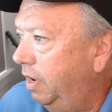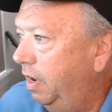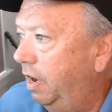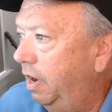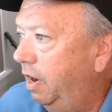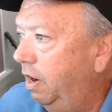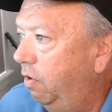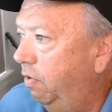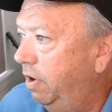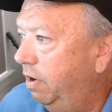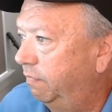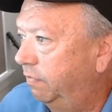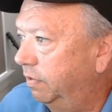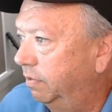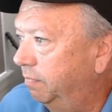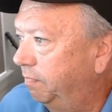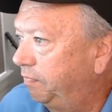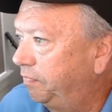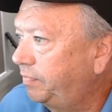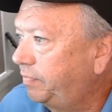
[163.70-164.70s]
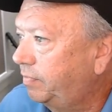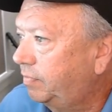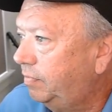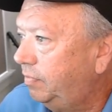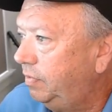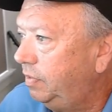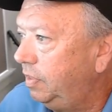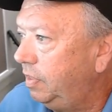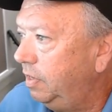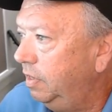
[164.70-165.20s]
However,
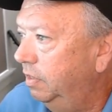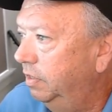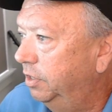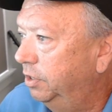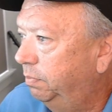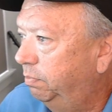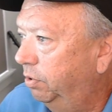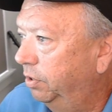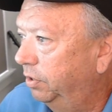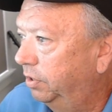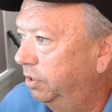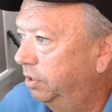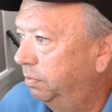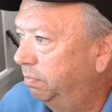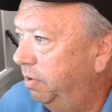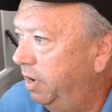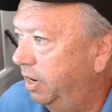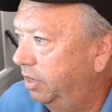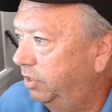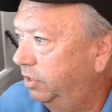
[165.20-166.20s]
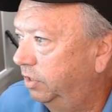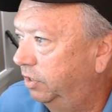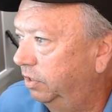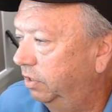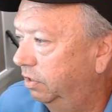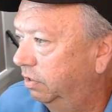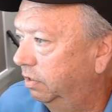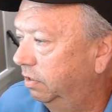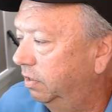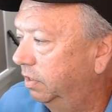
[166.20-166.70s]
let's put this back to
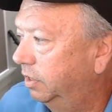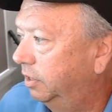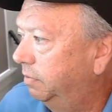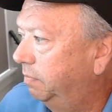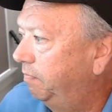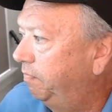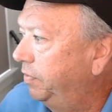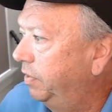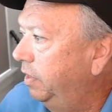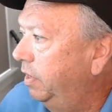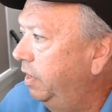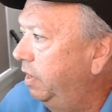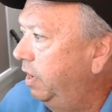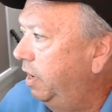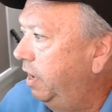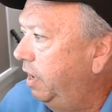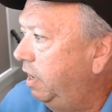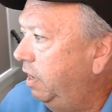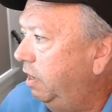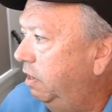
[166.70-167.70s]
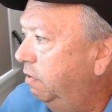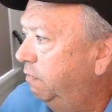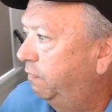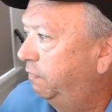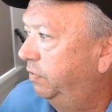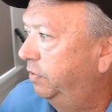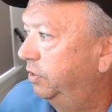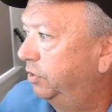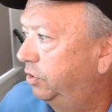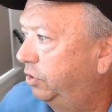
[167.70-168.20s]
concurrent.
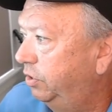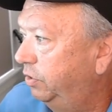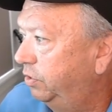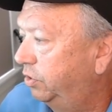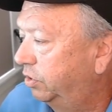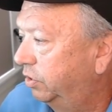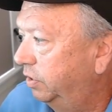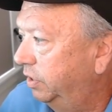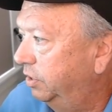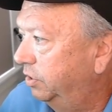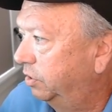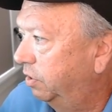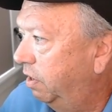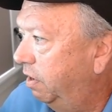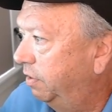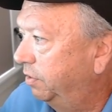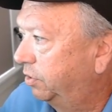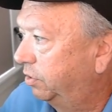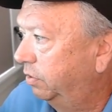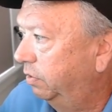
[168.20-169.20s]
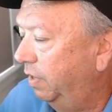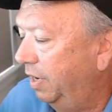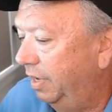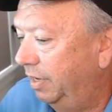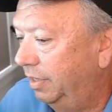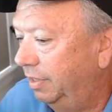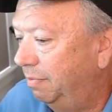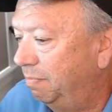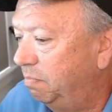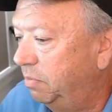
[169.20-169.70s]
If this user is also
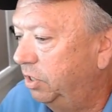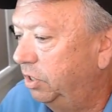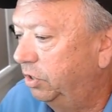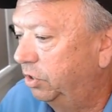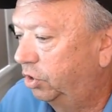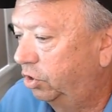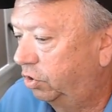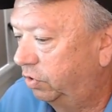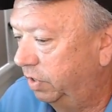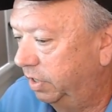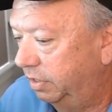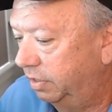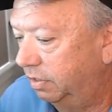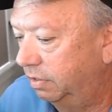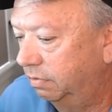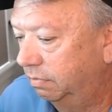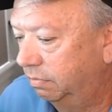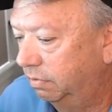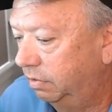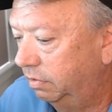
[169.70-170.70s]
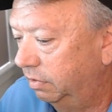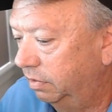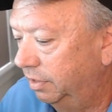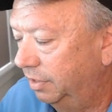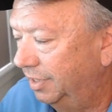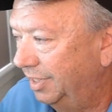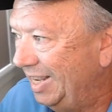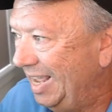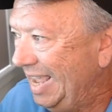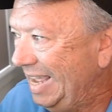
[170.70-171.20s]
an administrator, you're
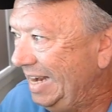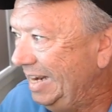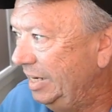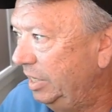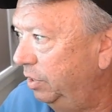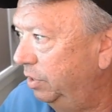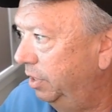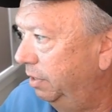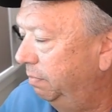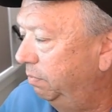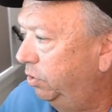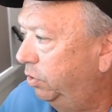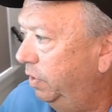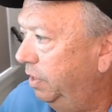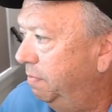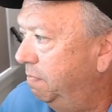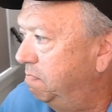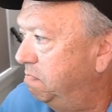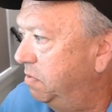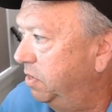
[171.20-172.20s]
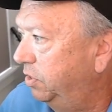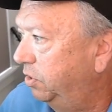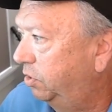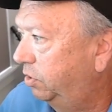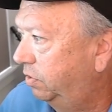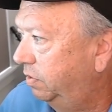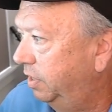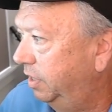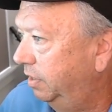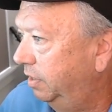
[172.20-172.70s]
intending them to
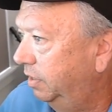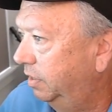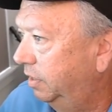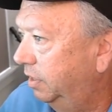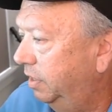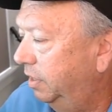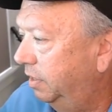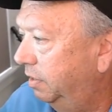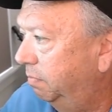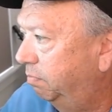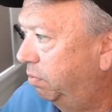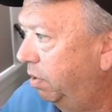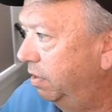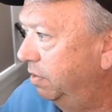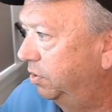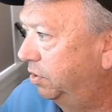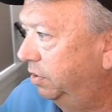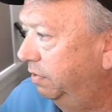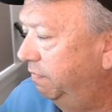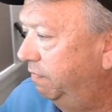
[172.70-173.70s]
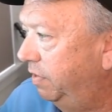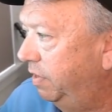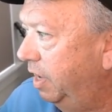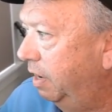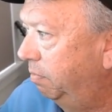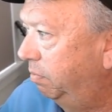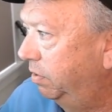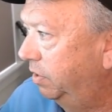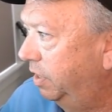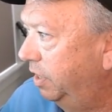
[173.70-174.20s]
administrate uh, parts of the
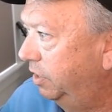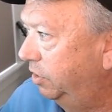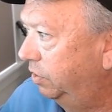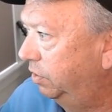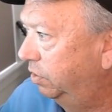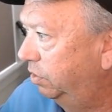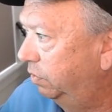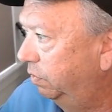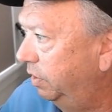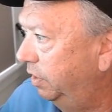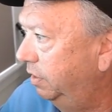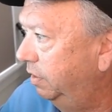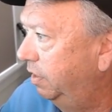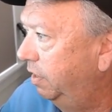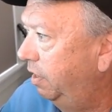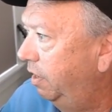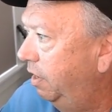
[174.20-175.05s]
application suite,